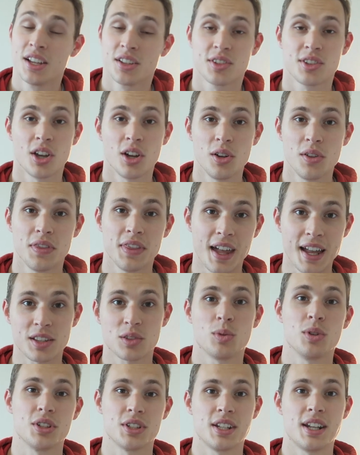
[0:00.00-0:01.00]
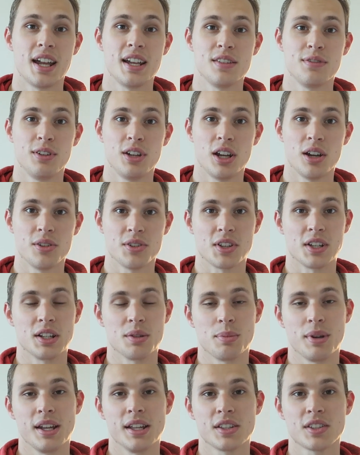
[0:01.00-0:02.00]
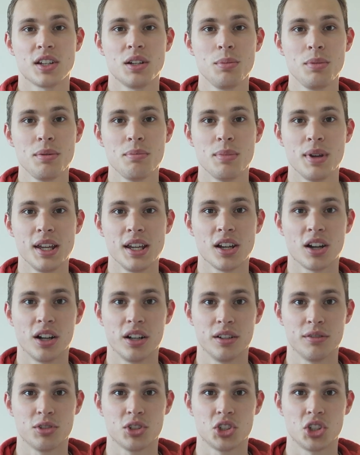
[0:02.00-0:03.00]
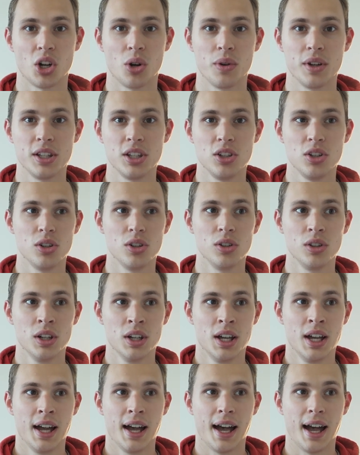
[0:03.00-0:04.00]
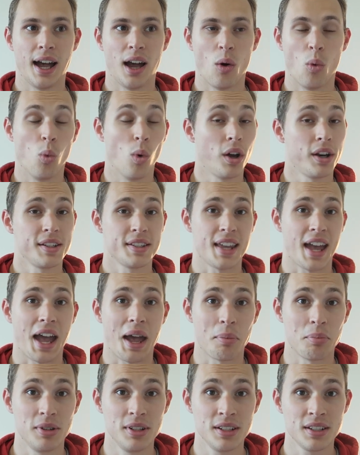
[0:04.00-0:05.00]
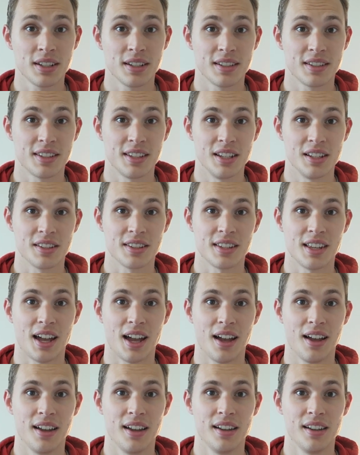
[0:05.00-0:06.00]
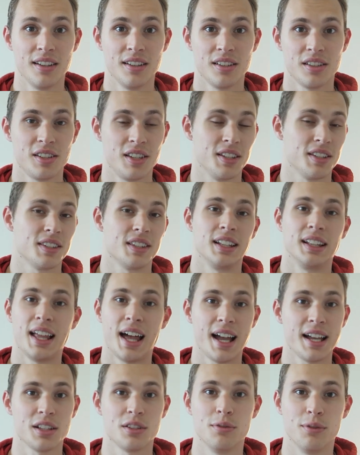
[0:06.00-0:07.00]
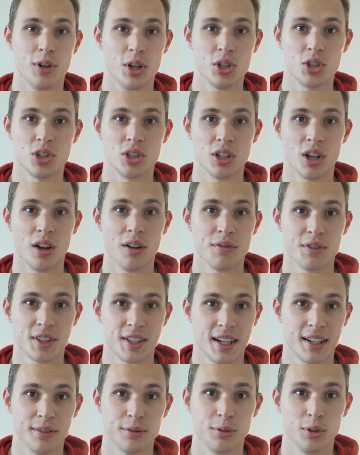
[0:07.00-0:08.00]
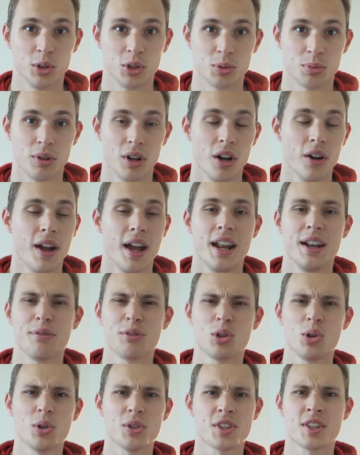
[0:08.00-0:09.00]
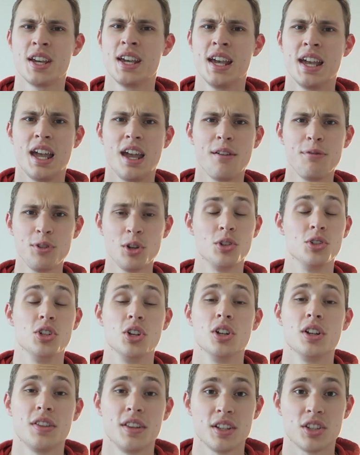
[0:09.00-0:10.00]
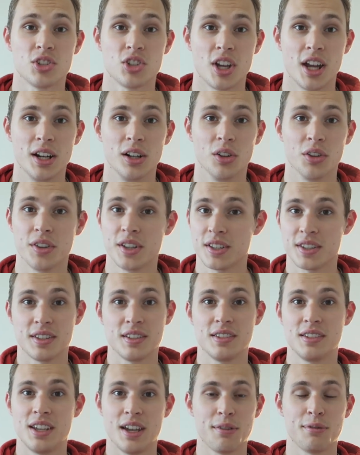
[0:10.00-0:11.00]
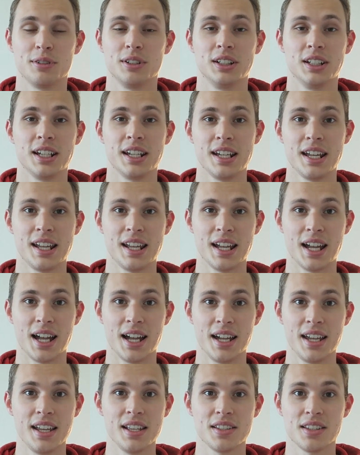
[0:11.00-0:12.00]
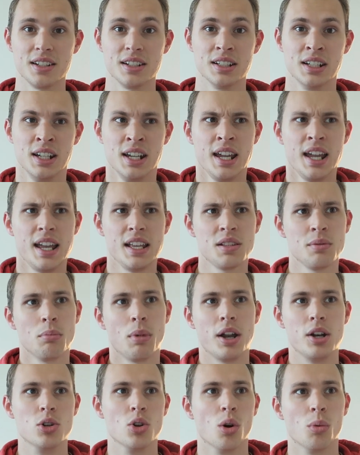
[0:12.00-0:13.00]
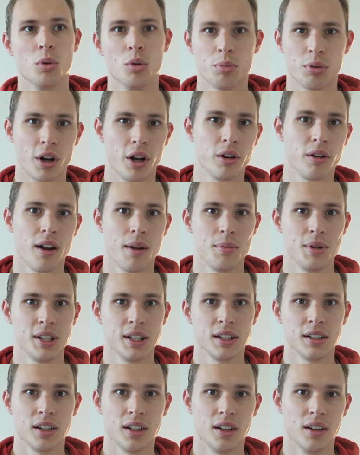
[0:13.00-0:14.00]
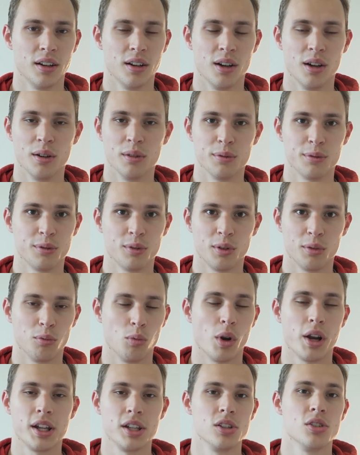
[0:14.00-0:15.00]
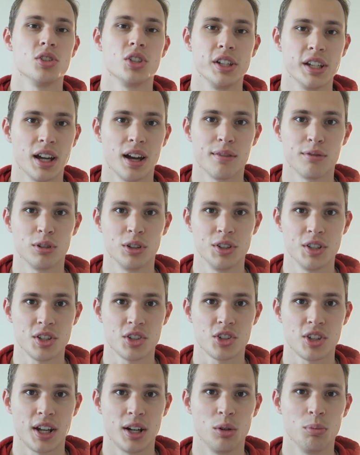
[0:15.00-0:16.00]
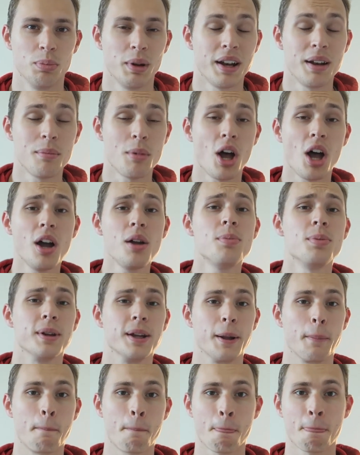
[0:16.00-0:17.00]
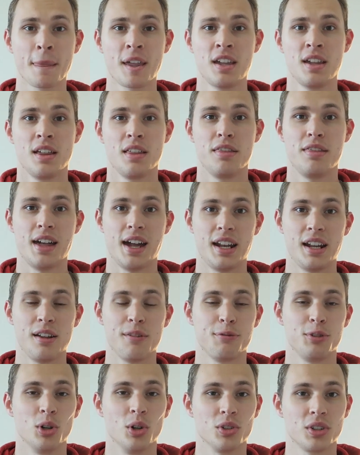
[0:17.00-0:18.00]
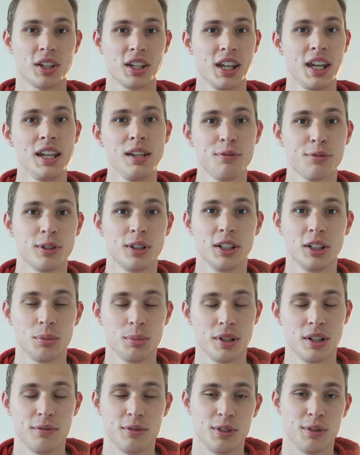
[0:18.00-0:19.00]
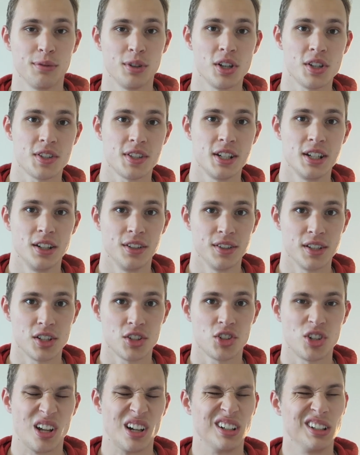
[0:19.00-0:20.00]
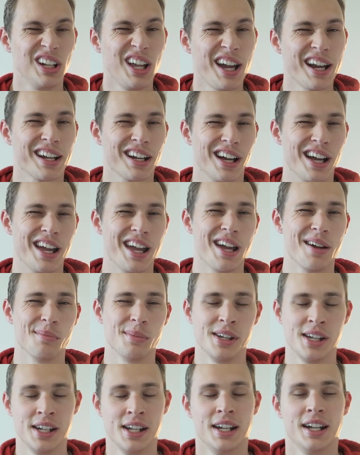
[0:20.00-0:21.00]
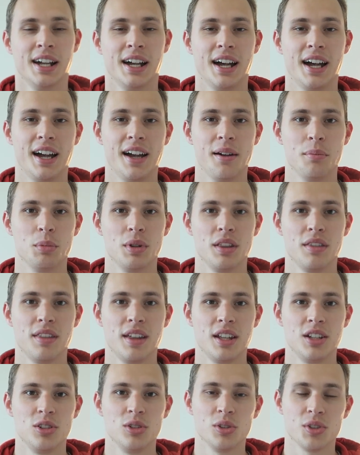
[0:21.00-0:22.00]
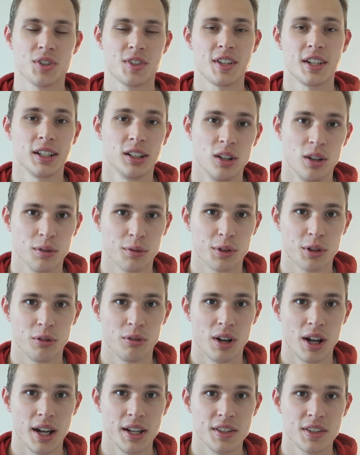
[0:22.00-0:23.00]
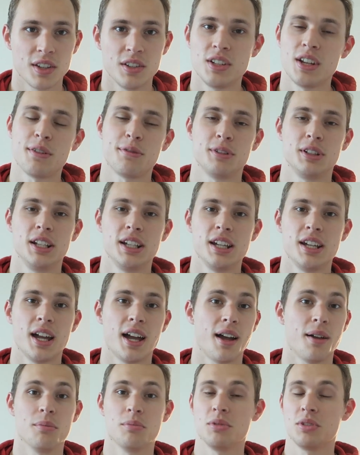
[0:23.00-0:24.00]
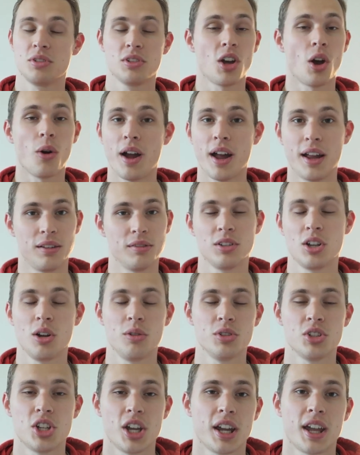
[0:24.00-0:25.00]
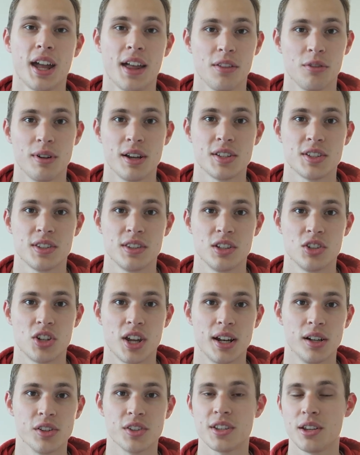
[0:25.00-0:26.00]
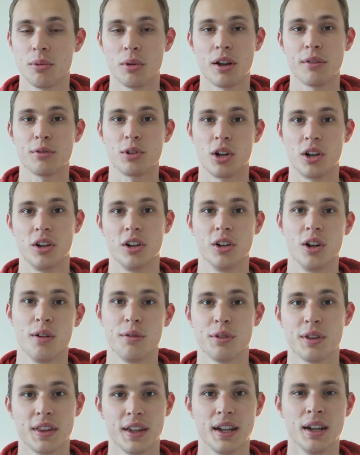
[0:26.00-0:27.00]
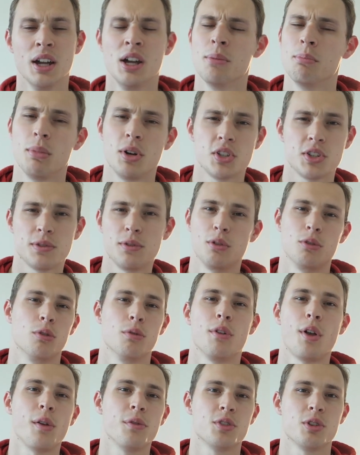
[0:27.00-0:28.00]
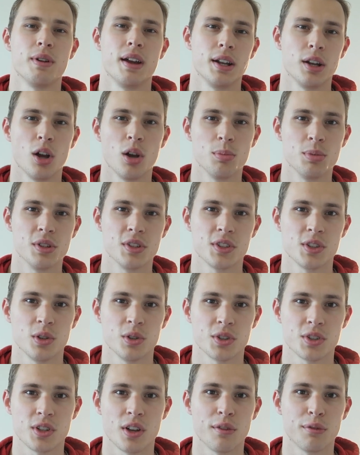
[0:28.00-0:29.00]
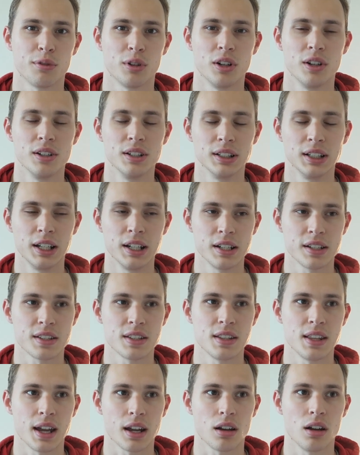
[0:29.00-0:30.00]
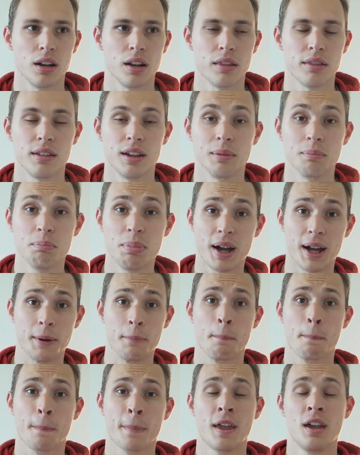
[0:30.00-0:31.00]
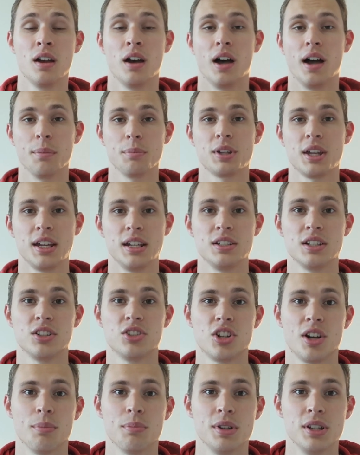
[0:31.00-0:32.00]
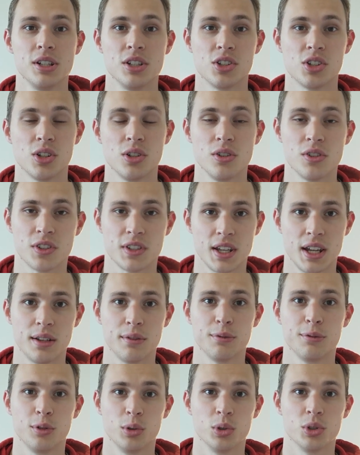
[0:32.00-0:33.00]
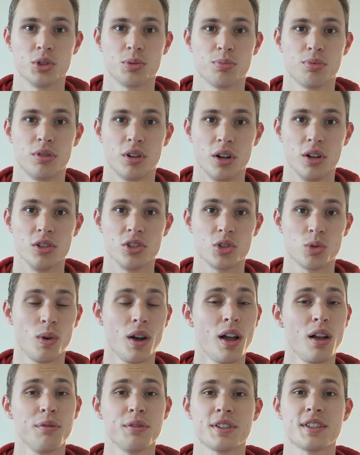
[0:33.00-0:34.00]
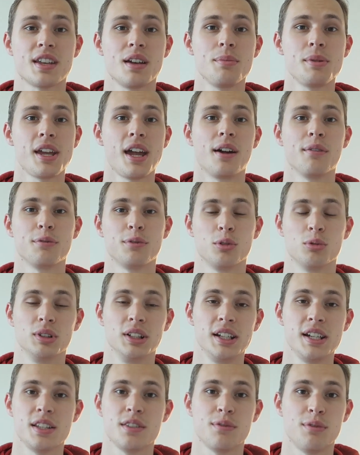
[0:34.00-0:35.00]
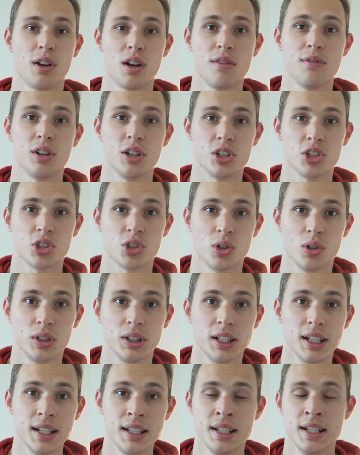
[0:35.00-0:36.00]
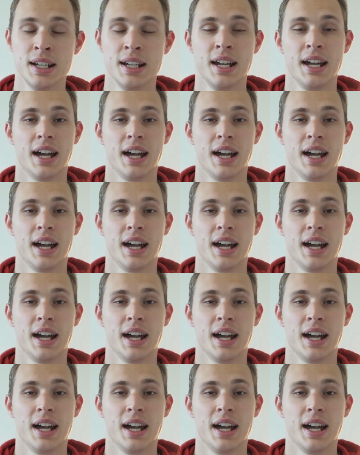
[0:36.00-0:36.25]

So that's what today's video is going to be. It's going to be me kind of showing you Uh, what has happened since uh, since the last version of SoundForge Pro. And of course, if you're new to this channel, this definitely uh, isn't isn't my normal programming uh, of, of what I usually cover on this channel, but I'm hoping that if you're keen for a little bit of diversity on this channel like I am, um, then you'll stick along for the ride. So definitely um, out, go and check out the rest of the channel, see what I've got on offer there. Most of it revolves around open source software and Linux and that kind of thing. But I'm keen to jump into SoundForge Pro twelve. It's coming out for release very, very shortly.